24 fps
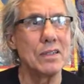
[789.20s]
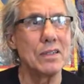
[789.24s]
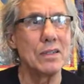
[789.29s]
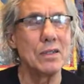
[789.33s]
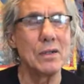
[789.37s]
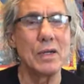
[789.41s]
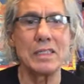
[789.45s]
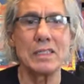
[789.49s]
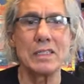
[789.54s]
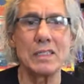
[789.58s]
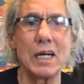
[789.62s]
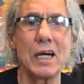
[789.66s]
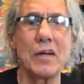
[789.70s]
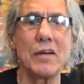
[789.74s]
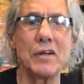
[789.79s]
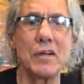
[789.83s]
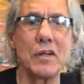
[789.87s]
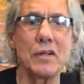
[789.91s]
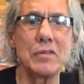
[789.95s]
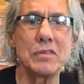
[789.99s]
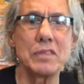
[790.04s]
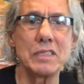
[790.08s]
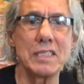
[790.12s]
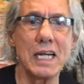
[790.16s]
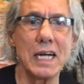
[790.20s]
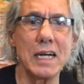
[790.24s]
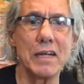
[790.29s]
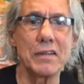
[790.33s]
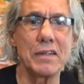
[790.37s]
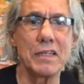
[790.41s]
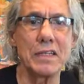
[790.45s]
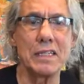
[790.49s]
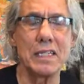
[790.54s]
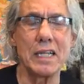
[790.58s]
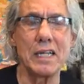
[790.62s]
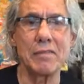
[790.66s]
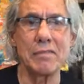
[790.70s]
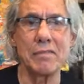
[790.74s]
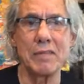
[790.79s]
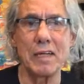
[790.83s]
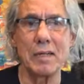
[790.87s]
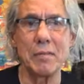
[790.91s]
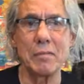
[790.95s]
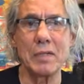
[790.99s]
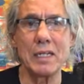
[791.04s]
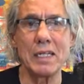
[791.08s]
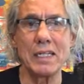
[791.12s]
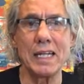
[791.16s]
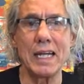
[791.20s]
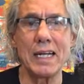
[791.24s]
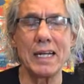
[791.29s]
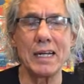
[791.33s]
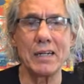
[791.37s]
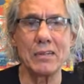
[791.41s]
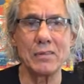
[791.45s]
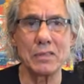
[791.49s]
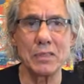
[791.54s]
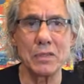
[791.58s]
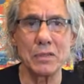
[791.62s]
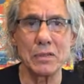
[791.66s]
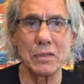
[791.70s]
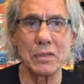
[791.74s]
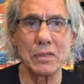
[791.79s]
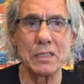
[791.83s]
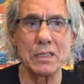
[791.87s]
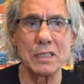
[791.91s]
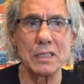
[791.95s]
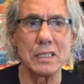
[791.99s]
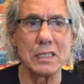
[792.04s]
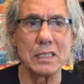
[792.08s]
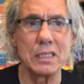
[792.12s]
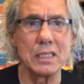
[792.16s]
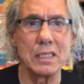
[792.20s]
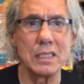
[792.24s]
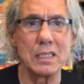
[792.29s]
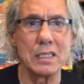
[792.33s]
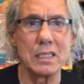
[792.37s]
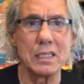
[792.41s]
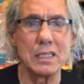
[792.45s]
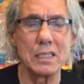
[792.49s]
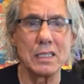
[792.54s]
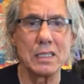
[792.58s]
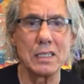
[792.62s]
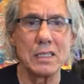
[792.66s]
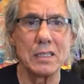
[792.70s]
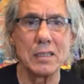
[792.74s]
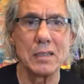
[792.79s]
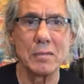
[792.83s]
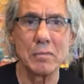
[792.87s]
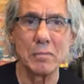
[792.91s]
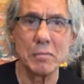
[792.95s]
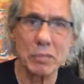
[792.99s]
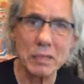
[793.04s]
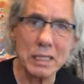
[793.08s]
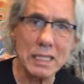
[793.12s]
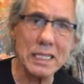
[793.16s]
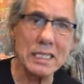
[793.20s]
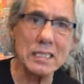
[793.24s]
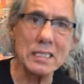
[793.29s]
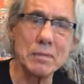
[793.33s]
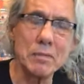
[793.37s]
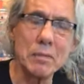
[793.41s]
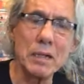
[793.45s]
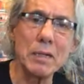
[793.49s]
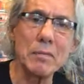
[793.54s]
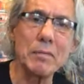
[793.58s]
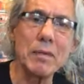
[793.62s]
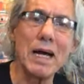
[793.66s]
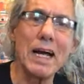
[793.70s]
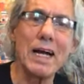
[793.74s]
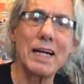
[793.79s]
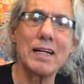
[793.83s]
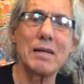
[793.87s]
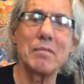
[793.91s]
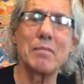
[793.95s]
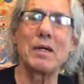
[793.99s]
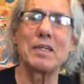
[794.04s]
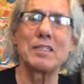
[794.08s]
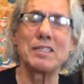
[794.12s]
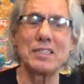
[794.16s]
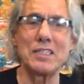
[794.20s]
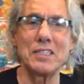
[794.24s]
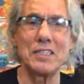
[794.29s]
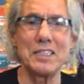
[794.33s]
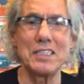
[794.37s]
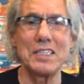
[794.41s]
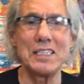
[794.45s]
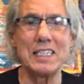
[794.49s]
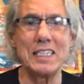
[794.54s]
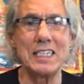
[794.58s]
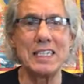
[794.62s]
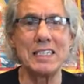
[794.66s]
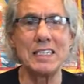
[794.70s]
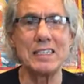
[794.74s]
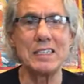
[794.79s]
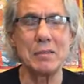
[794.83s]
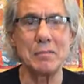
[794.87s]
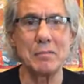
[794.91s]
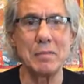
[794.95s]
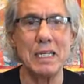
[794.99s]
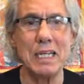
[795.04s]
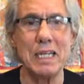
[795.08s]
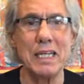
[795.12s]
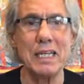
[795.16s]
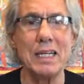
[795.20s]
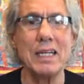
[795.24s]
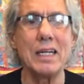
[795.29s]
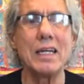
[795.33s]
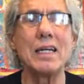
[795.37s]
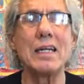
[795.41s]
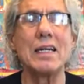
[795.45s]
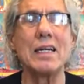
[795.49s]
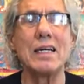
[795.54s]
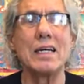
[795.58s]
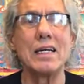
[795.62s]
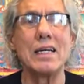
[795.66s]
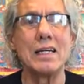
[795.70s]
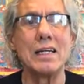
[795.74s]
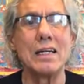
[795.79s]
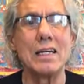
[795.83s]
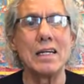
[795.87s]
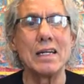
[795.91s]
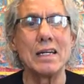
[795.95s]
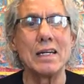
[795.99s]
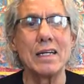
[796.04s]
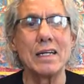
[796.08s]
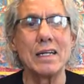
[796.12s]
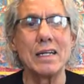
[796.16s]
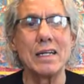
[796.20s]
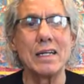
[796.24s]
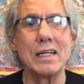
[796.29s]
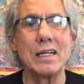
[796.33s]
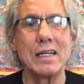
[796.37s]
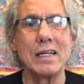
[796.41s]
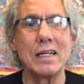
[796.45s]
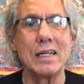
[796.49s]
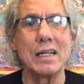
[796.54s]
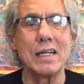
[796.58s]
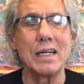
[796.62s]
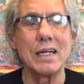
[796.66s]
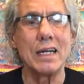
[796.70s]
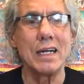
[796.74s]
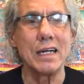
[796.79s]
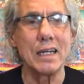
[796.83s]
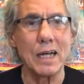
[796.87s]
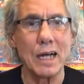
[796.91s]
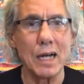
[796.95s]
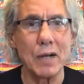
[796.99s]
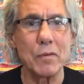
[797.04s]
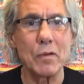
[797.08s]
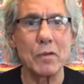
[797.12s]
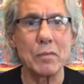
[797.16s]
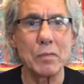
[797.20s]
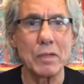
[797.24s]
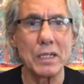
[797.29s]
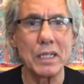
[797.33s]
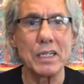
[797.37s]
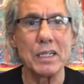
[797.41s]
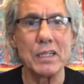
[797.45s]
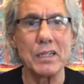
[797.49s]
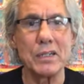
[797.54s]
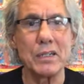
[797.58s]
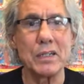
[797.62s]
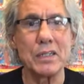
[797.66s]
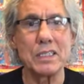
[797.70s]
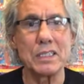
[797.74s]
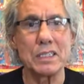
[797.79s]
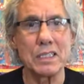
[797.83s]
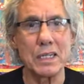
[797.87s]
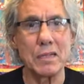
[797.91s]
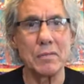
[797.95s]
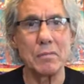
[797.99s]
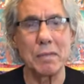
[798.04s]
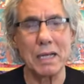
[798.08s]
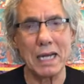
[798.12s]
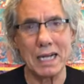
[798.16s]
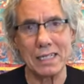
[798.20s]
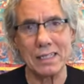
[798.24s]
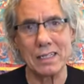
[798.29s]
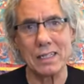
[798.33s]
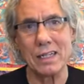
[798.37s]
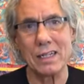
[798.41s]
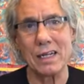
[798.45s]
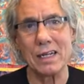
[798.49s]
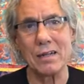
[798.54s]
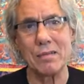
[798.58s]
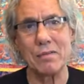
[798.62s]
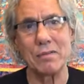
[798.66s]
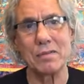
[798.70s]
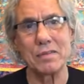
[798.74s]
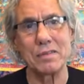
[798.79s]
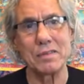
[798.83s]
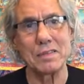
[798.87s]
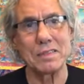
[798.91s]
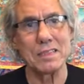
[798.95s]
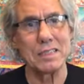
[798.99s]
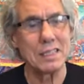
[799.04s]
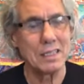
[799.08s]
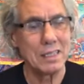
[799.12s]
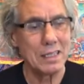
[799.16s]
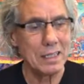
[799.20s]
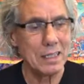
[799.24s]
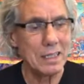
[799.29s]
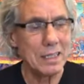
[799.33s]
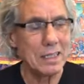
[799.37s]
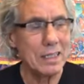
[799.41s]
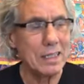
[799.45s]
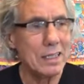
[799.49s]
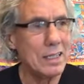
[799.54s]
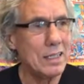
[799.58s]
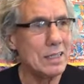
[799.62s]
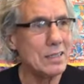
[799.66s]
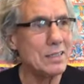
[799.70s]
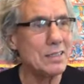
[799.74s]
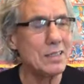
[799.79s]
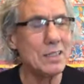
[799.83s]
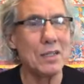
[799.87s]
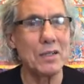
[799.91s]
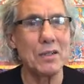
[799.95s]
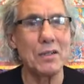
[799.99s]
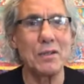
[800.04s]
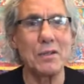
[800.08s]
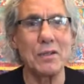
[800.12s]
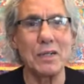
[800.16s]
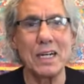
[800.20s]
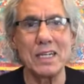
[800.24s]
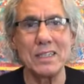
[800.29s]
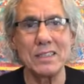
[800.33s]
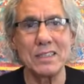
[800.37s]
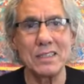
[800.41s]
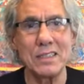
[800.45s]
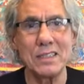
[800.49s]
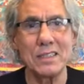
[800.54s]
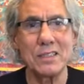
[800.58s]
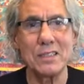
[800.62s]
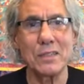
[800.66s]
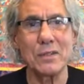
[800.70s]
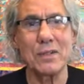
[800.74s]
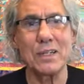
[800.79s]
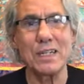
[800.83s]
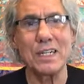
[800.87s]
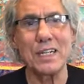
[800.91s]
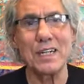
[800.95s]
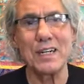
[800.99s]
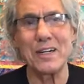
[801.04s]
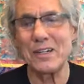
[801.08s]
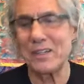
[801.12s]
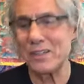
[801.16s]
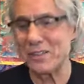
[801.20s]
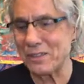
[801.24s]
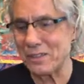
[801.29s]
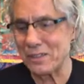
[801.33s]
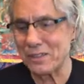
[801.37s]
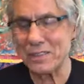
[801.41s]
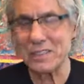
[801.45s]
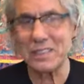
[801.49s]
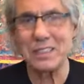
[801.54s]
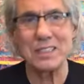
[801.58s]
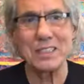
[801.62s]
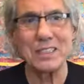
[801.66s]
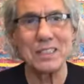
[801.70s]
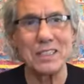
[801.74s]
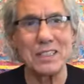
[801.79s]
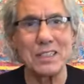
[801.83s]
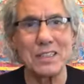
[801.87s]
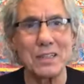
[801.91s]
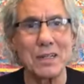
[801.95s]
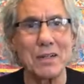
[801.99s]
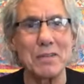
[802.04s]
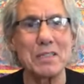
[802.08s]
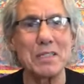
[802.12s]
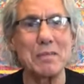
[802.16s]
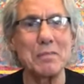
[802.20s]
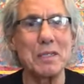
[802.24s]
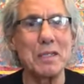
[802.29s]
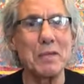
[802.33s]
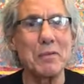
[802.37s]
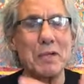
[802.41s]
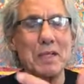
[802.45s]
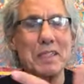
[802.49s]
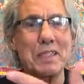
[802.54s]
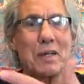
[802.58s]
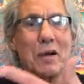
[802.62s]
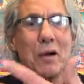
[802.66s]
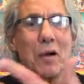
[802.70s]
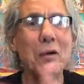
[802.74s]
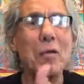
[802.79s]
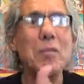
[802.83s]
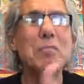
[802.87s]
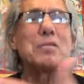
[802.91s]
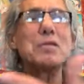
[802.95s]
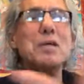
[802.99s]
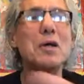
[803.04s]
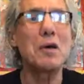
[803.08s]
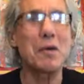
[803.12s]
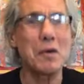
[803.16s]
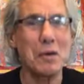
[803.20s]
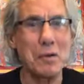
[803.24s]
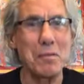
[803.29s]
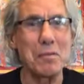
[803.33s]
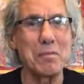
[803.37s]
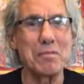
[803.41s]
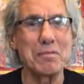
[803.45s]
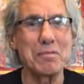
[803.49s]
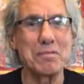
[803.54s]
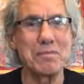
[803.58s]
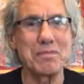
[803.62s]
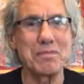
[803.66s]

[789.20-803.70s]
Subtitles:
who has not known death in that family, that household, please bring back a mustard seed to me and I will bring your son back to life. And so as the story goes, Gotami went home to home.